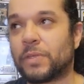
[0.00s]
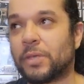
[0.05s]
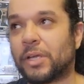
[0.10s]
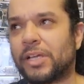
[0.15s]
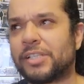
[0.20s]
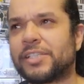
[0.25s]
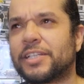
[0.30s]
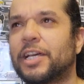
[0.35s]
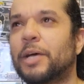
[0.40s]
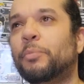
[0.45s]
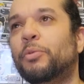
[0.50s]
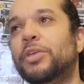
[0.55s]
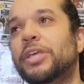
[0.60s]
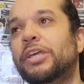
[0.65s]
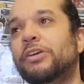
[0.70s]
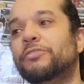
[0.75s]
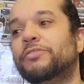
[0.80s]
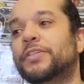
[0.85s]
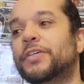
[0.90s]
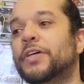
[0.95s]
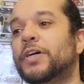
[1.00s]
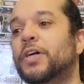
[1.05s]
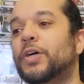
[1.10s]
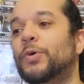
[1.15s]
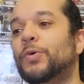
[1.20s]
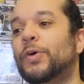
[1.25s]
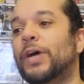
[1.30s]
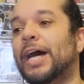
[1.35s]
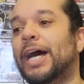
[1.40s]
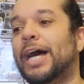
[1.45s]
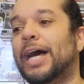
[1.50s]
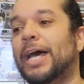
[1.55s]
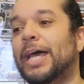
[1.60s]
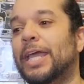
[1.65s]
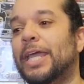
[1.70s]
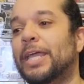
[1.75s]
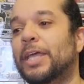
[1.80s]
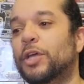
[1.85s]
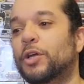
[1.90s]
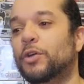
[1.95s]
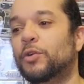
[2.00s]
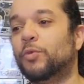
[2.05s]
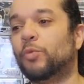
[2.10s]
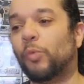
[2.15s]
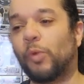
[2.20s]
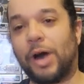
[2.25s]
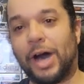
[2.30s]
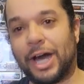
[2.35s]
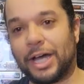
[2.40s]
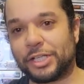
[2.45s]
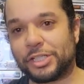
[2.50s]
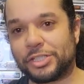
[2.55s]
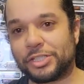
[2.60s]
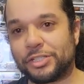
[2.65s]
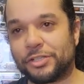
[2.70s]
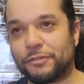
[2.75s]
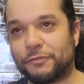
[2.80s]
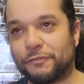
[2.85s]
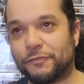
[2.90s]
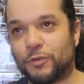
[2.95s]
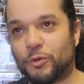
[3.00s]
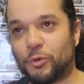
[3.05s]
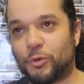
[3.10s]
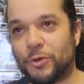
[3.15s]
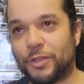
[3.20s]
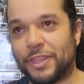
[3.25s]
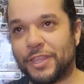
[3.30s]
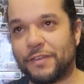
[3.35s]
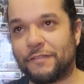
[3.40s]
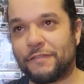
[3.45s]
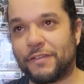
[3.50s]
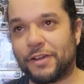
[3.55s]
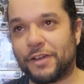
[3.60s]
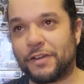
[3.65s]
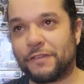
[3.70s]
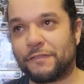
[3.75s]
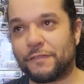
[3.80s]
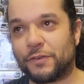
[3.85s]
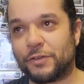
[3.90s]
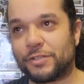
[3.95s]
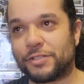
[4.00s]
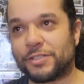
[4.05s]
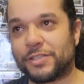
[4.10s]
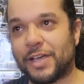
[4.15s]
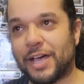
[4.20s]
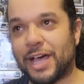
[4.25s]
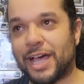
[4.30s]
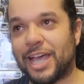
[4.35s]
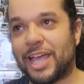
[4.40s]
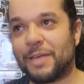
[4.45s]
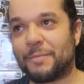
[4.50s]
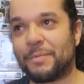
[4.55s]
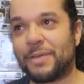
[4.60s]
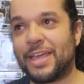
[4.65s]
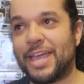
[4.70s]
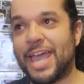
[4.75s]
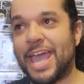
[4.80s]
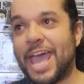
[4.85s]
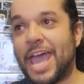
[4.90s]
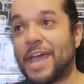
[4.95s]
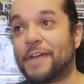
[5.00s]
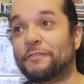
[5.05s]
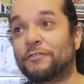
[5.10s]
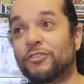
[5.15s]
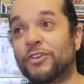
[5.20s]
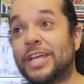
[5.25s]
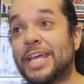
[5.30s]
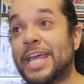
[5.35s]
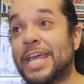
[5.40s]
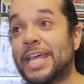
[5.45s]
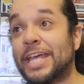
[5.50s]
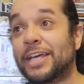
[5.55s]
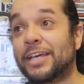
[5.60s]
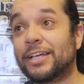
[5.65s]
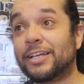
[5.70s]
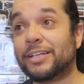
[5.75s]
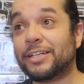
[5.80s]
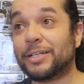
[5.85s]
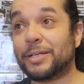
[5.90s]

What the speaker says: Because a couple years ago, I watched for the very first time every